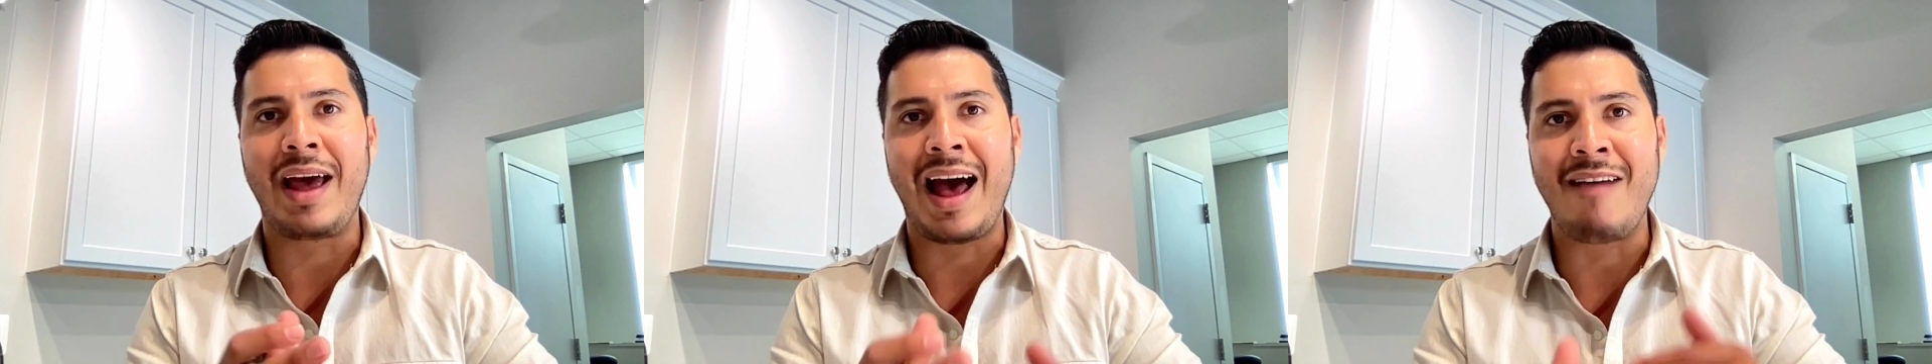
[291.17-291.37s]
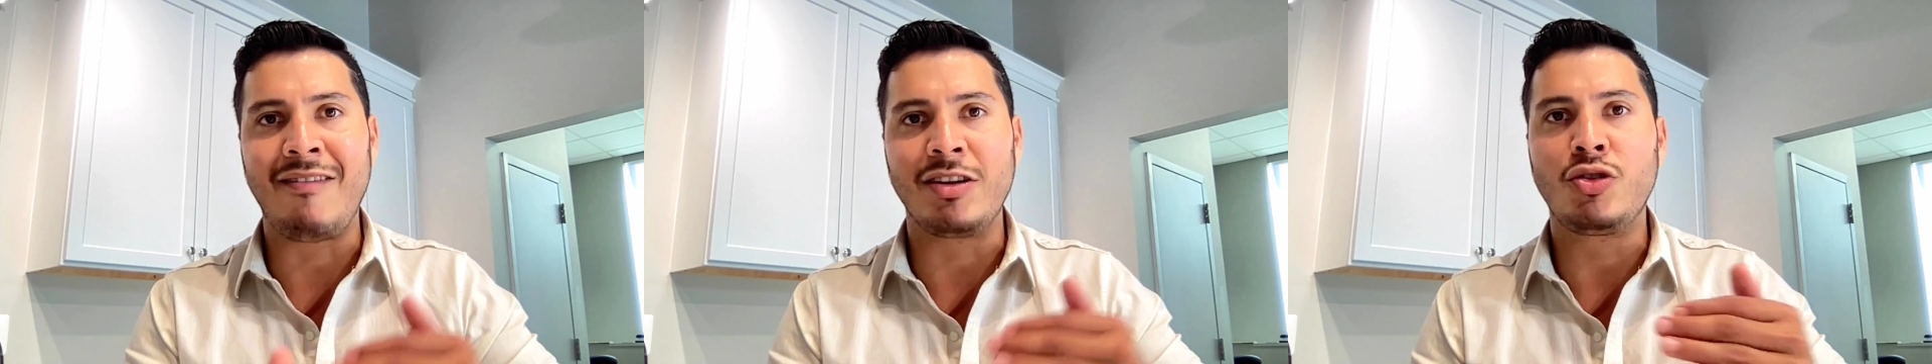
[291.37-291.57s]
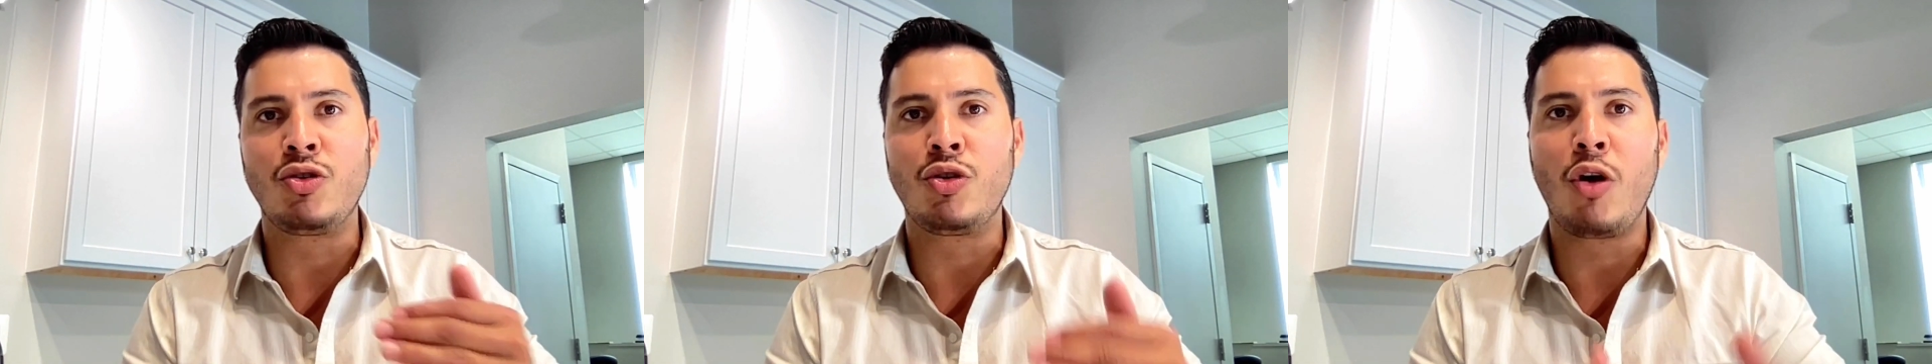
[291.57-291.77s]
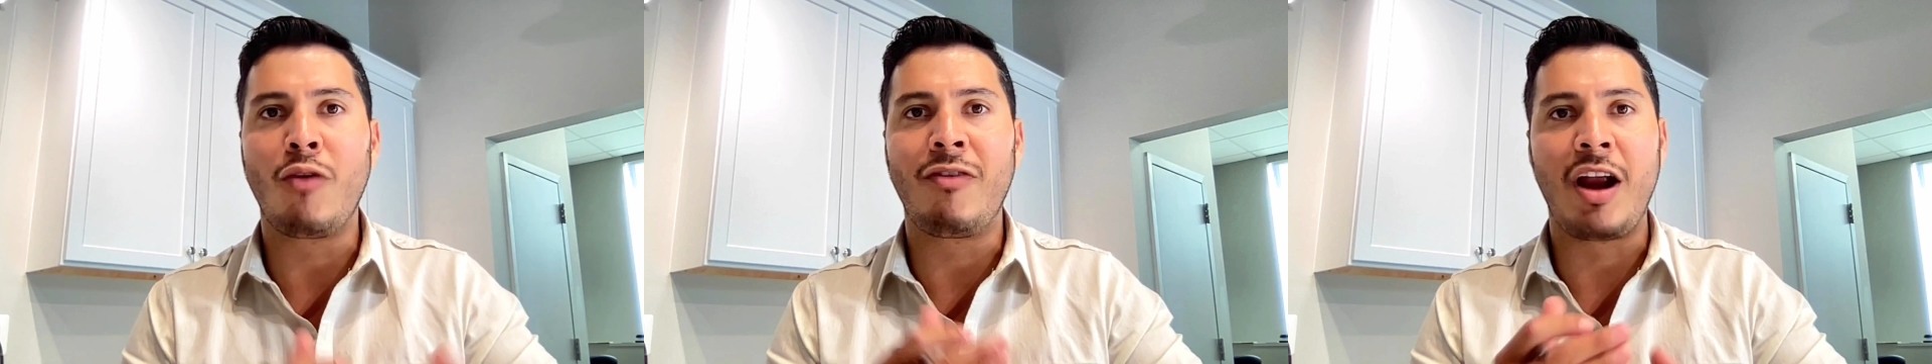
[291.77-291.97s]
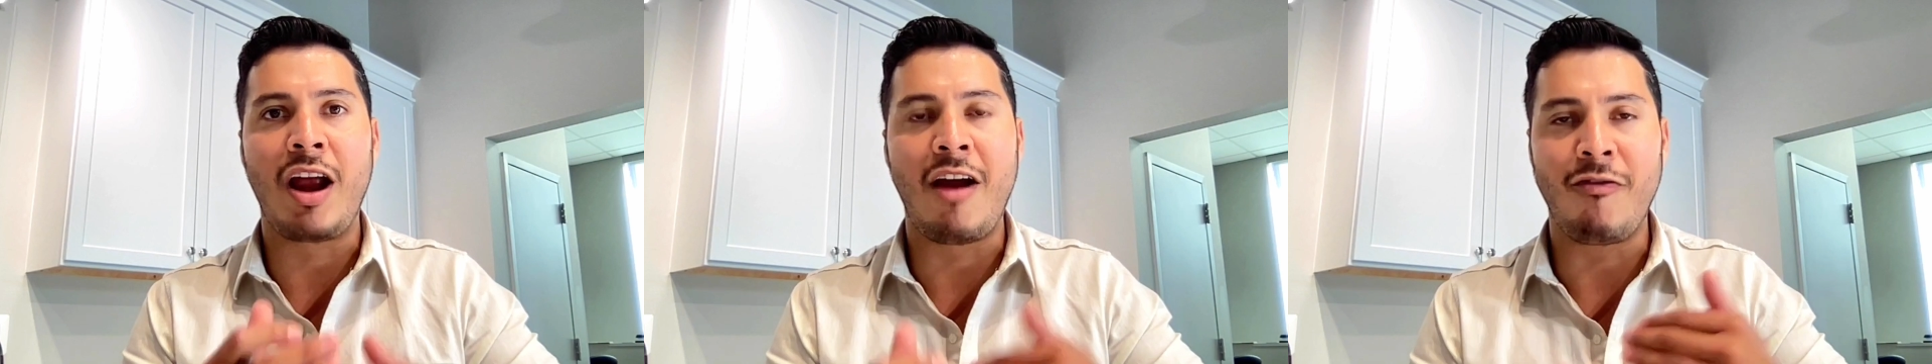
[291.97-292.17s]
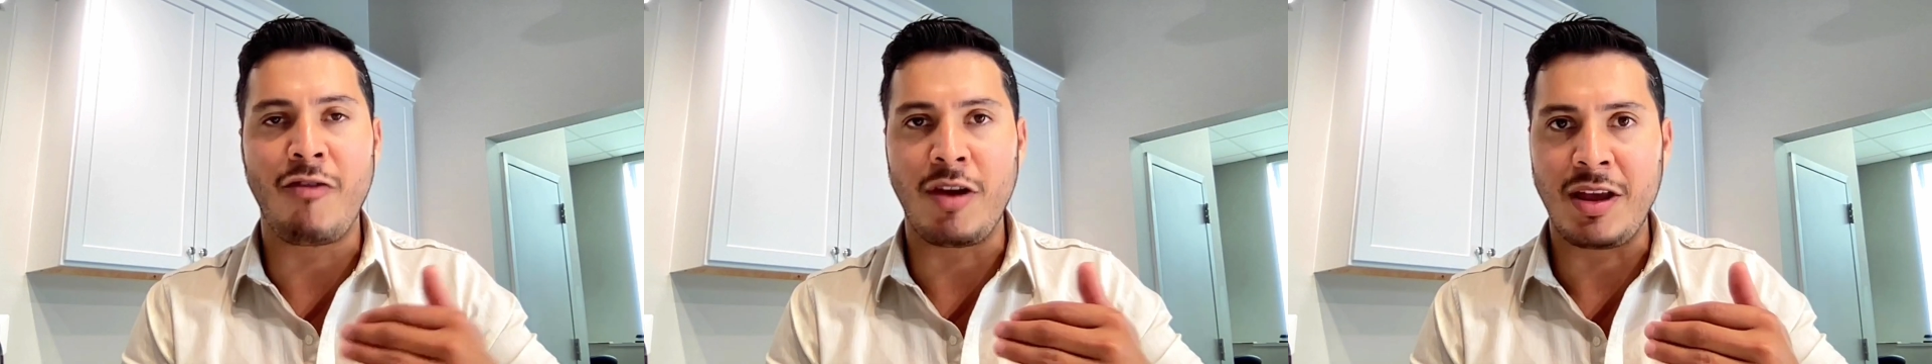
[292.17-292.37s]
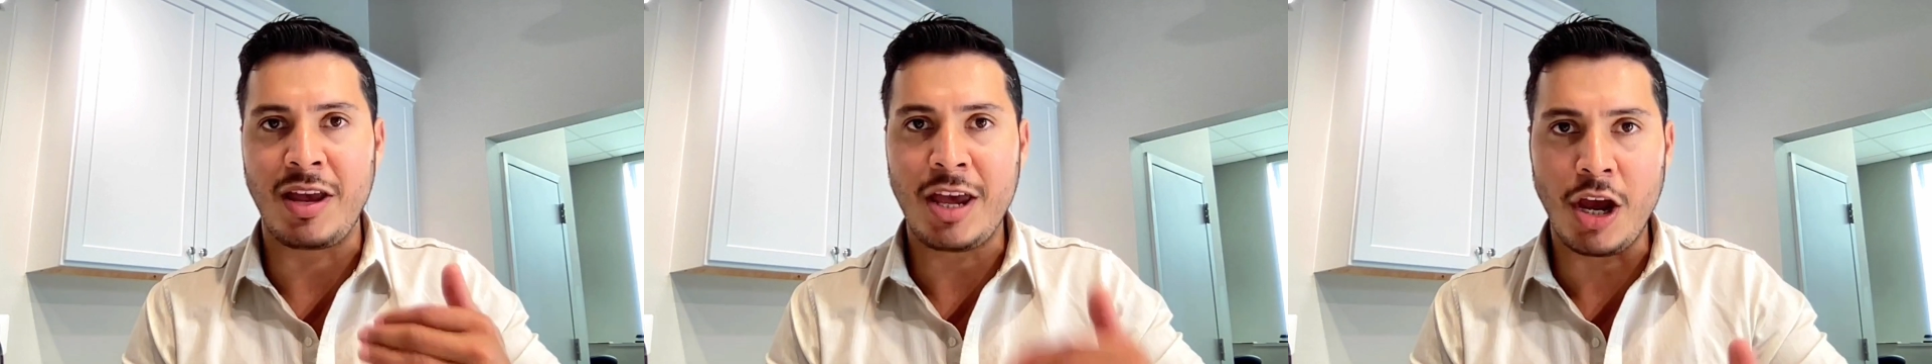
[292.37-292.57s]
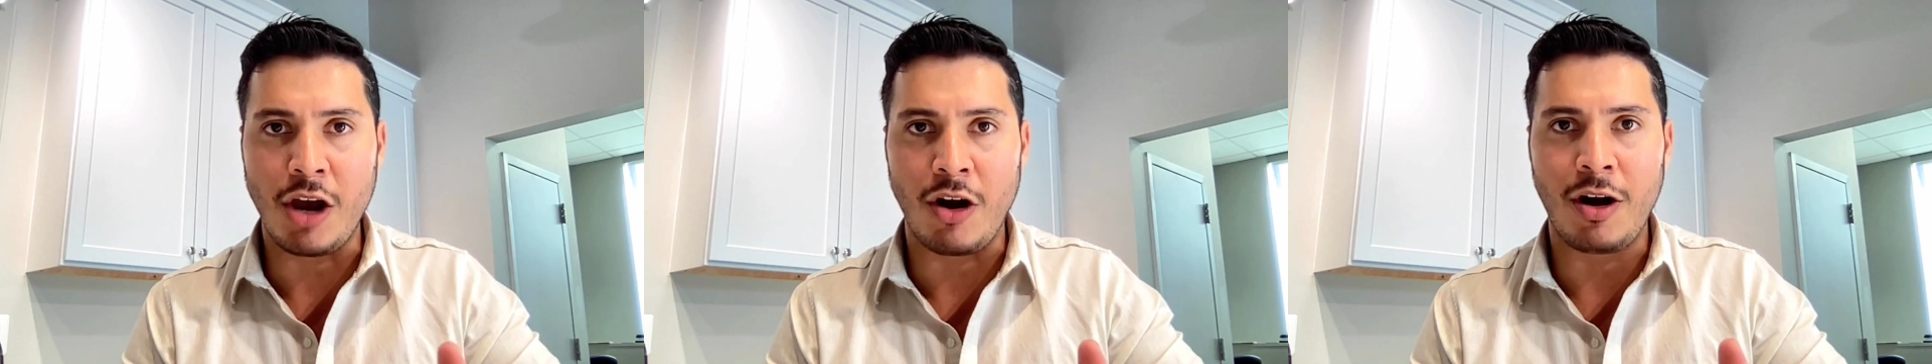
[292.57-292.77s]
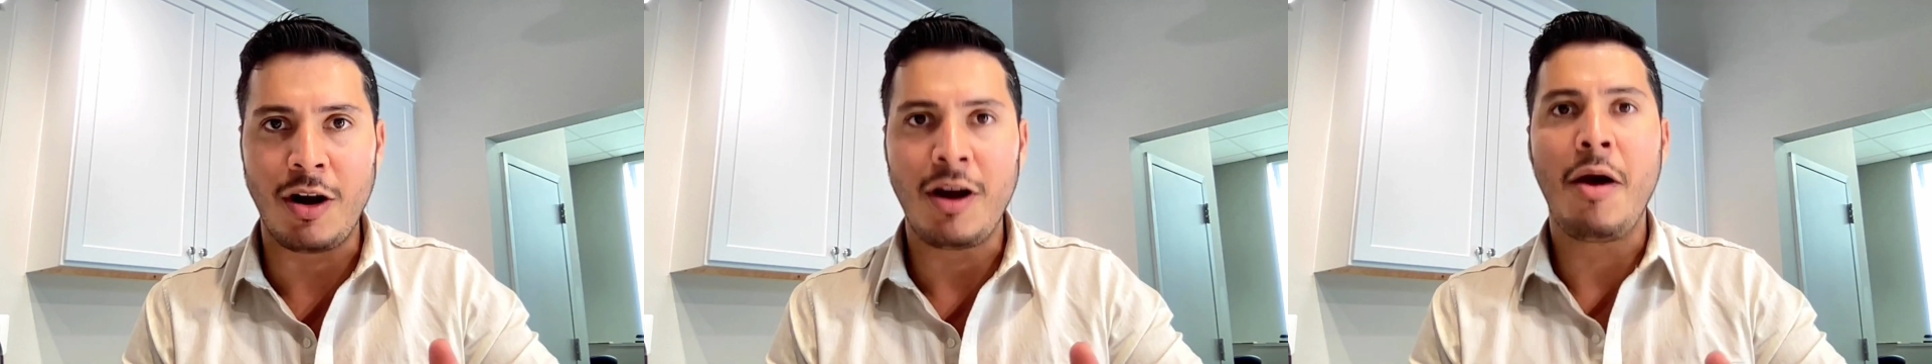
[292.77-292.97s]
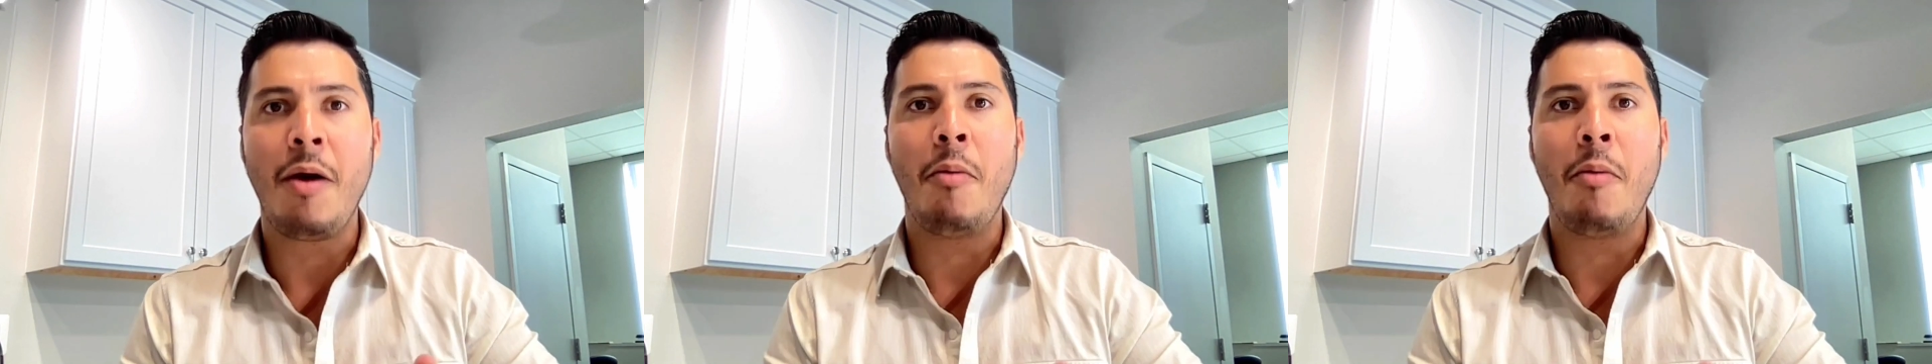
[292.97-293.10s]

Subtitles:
have a turnover every year,